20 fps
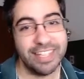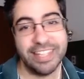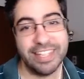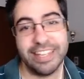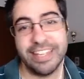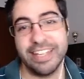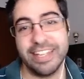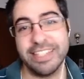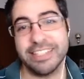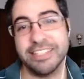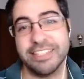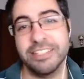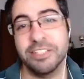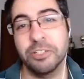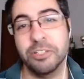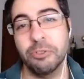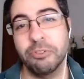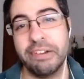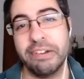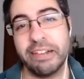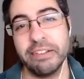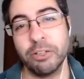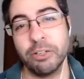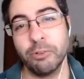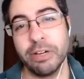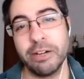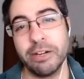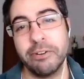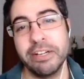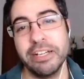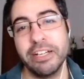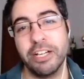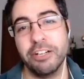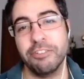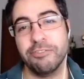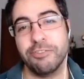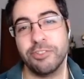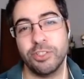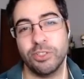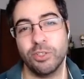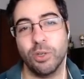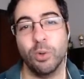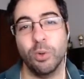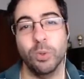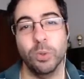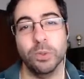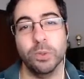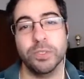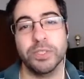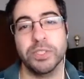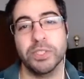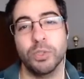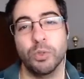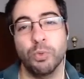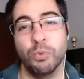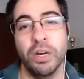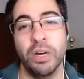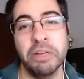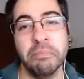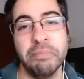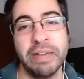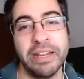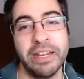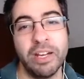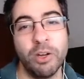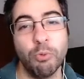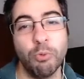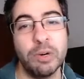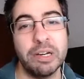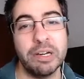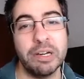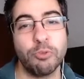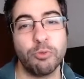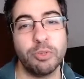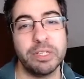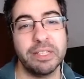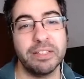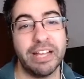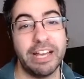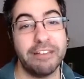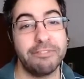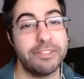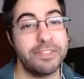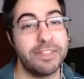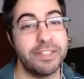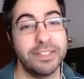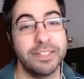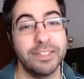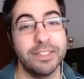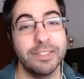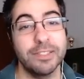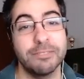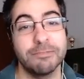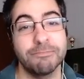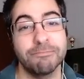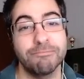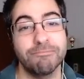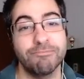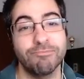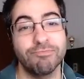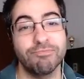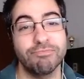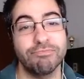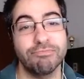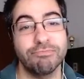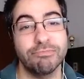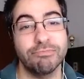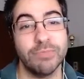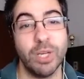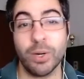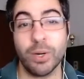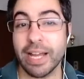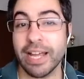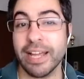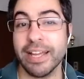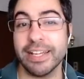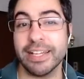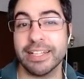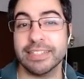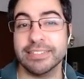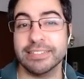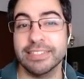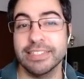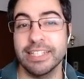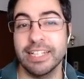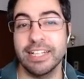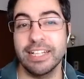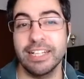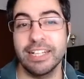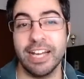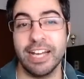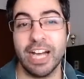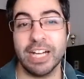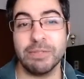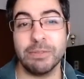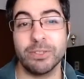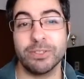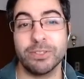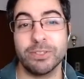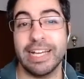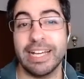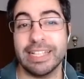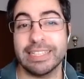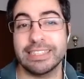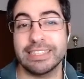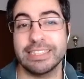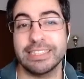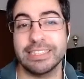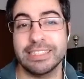It's the Reliquary of Souls. 1 mana, 1/3 lifesteal. Okay, how about that?